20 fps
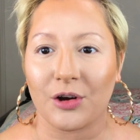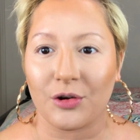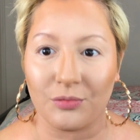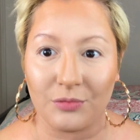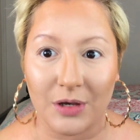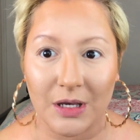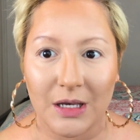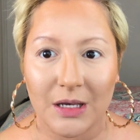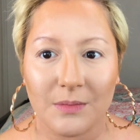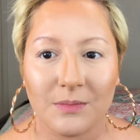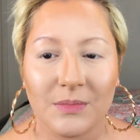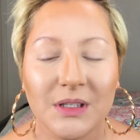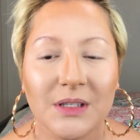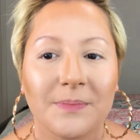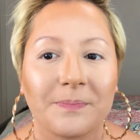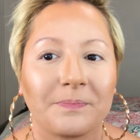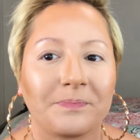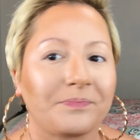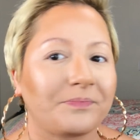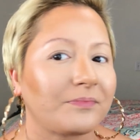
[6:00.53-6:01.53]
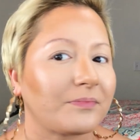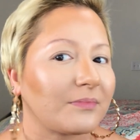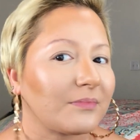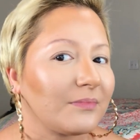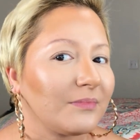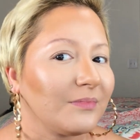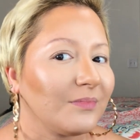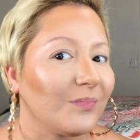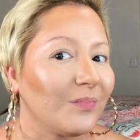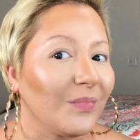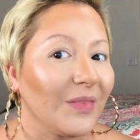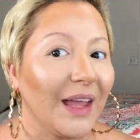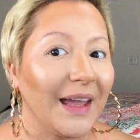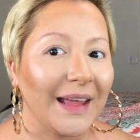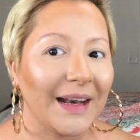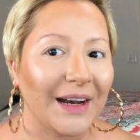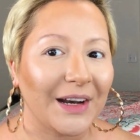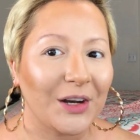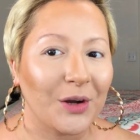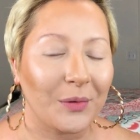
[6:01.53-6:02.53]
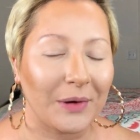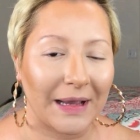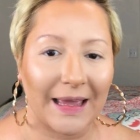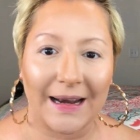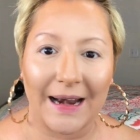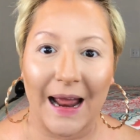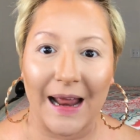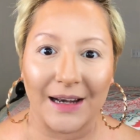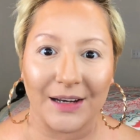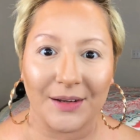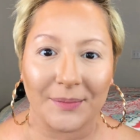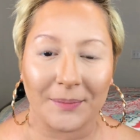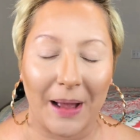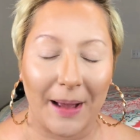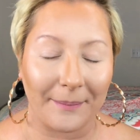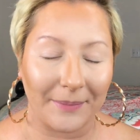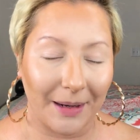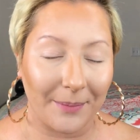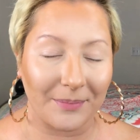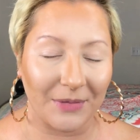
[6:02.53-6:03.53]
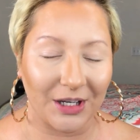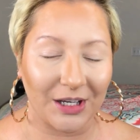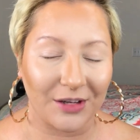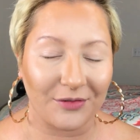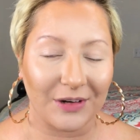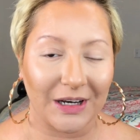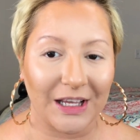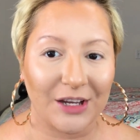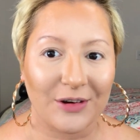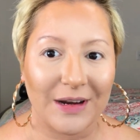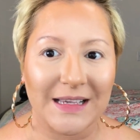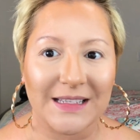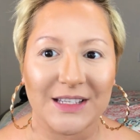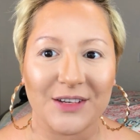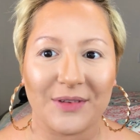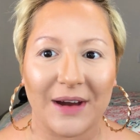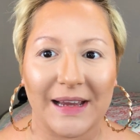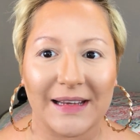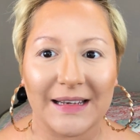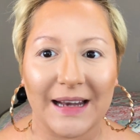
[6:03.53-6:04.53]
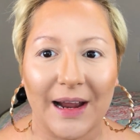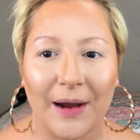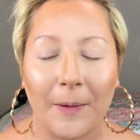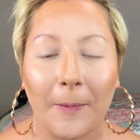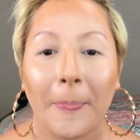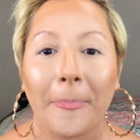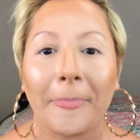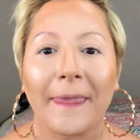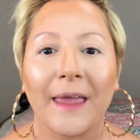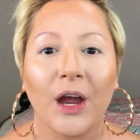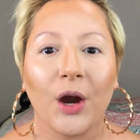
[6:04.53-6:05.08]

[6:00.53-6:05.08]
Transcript: creams. And I know again I'm looking really crazy right now.